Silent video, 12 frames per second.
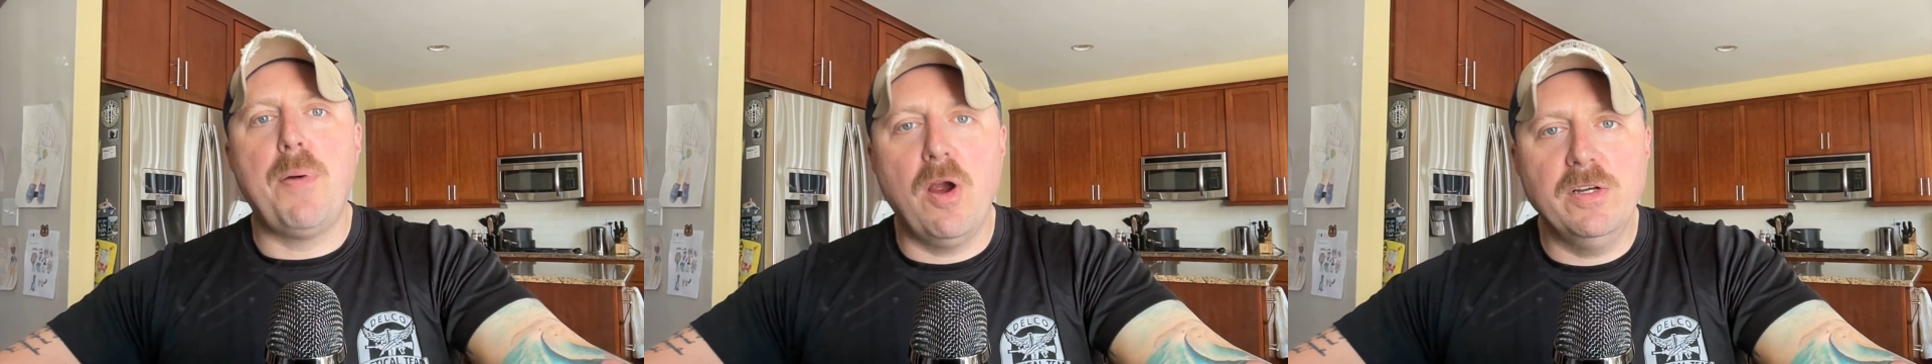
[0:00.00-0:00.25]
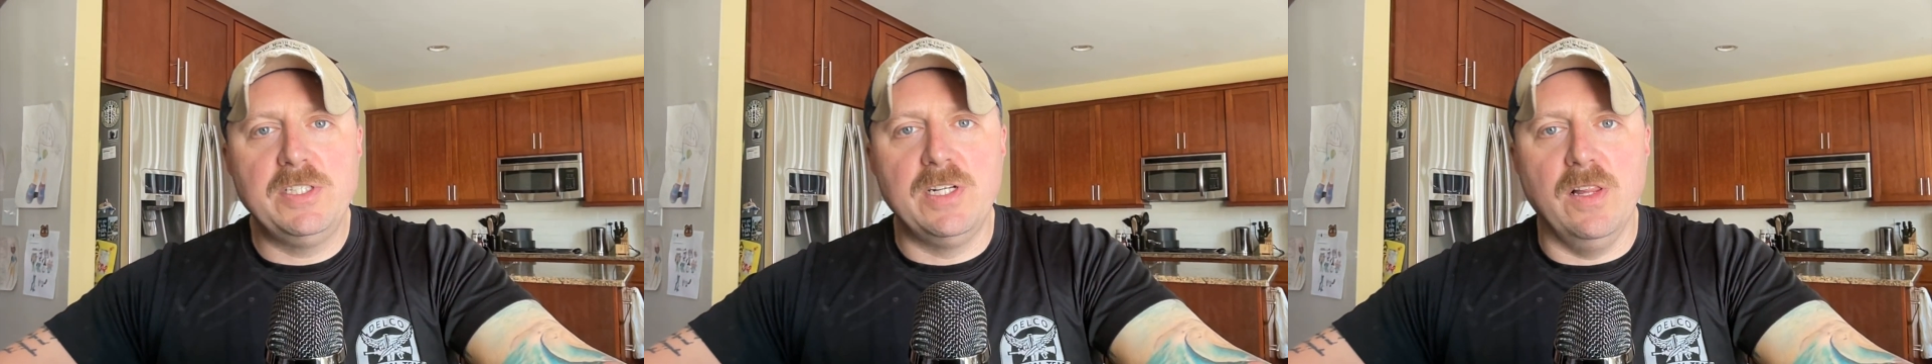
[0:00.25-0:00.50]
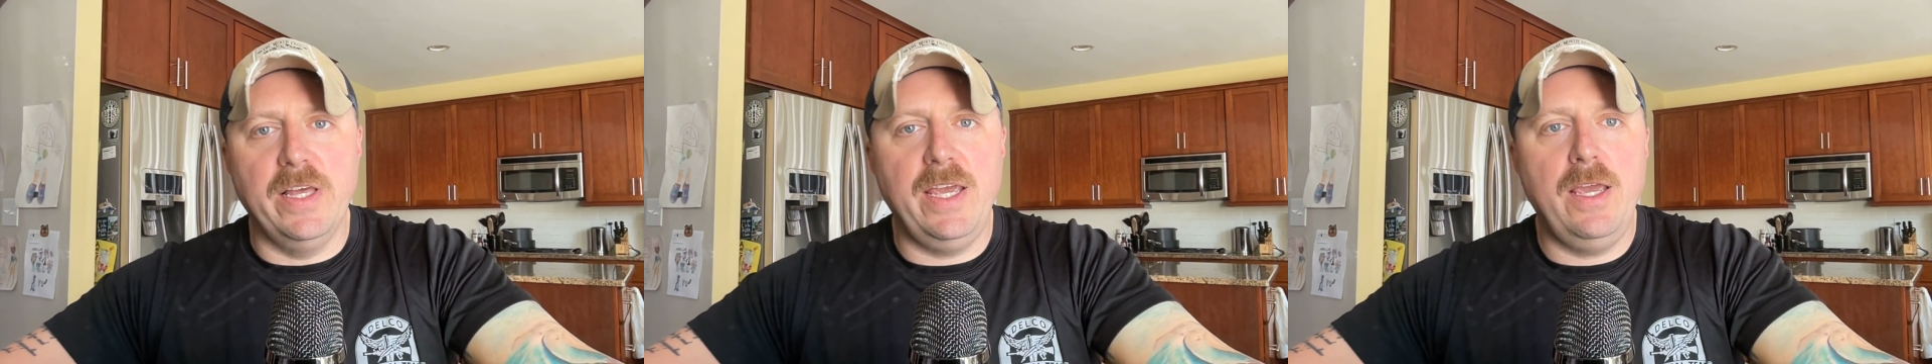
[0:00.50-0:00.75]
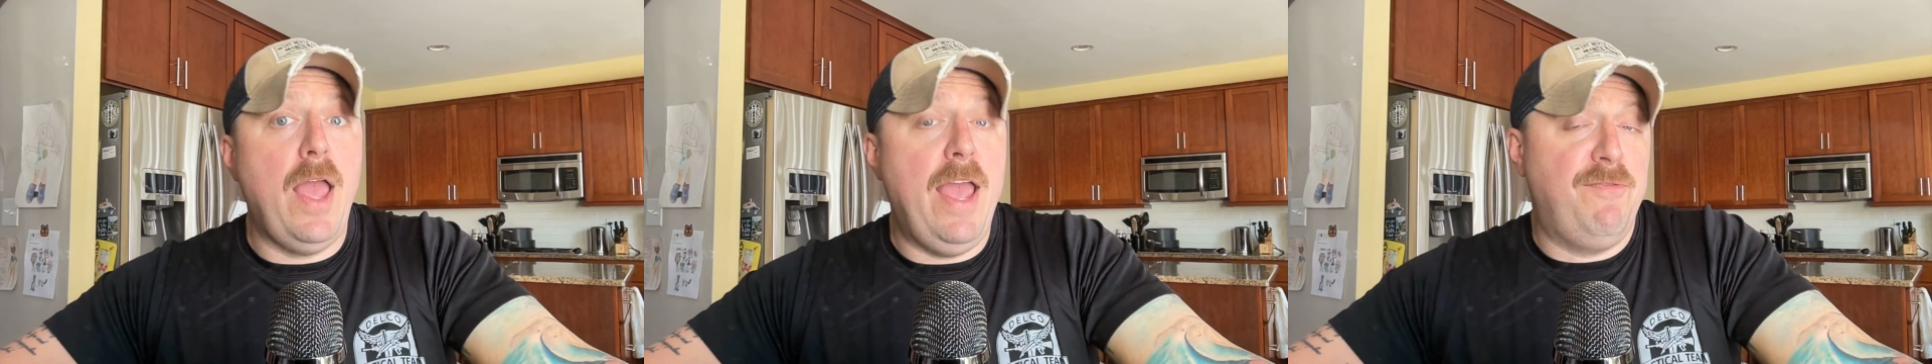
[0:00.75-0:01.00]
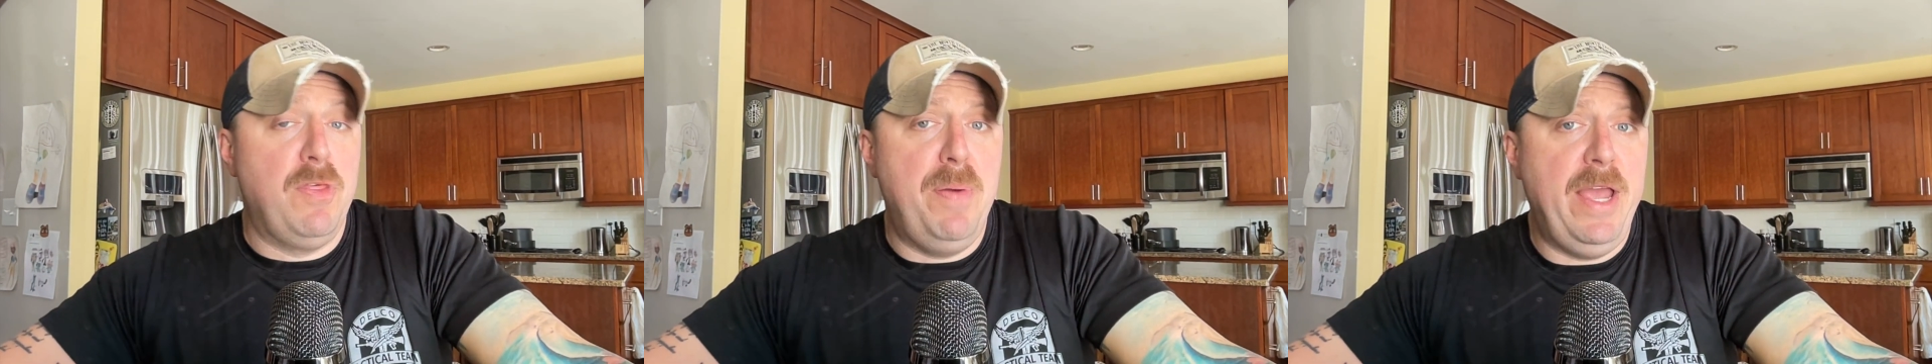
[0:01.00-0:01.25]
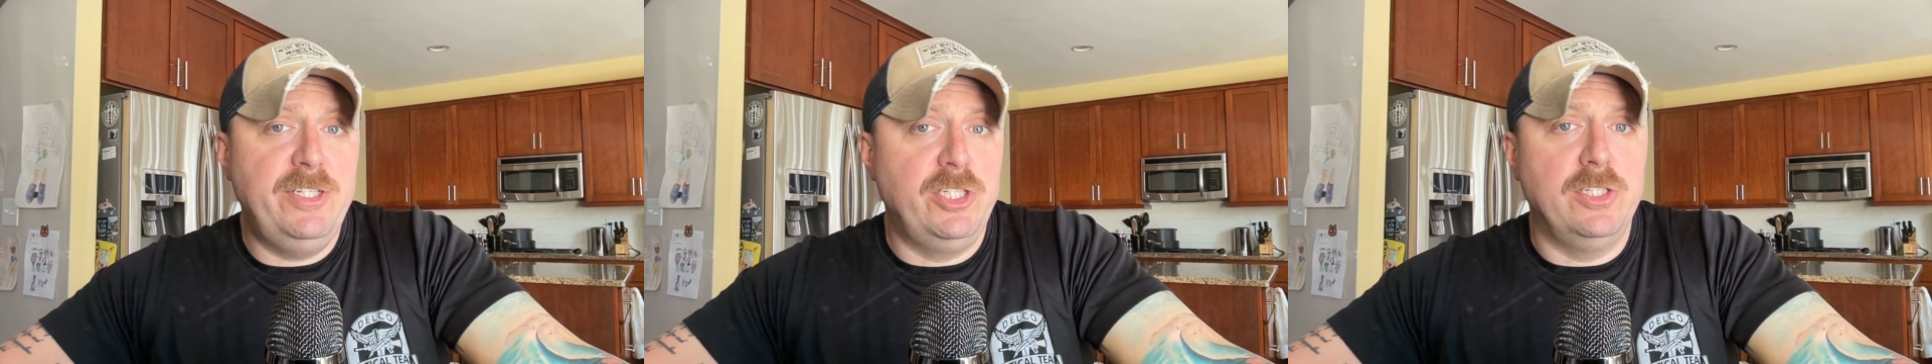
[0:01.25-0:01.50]
Personally, if the
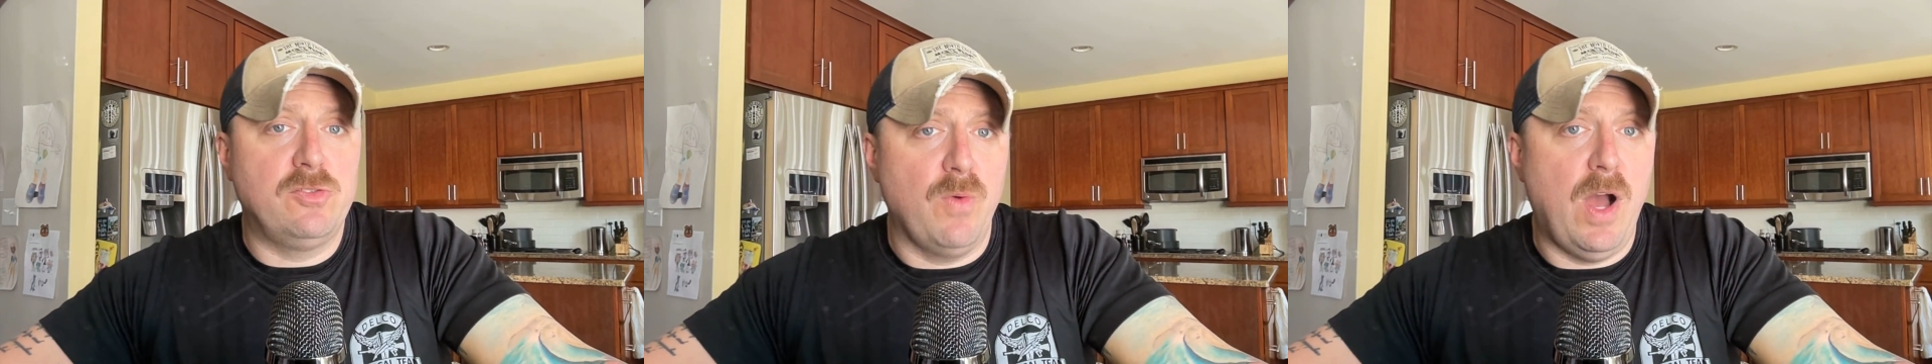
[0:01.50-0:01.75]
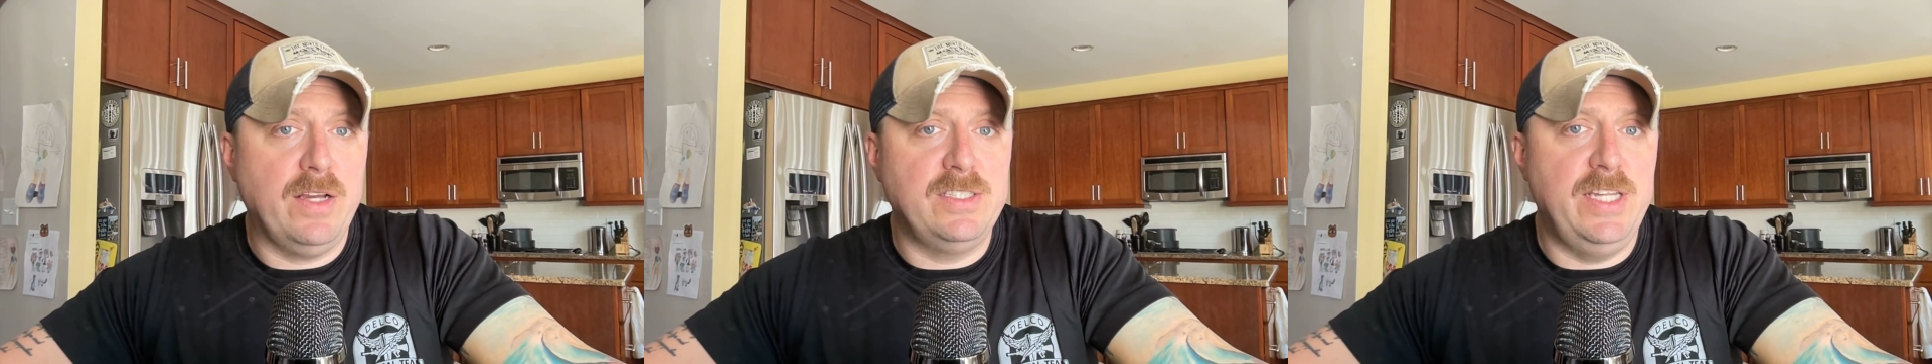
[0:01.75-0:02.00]
patient is rock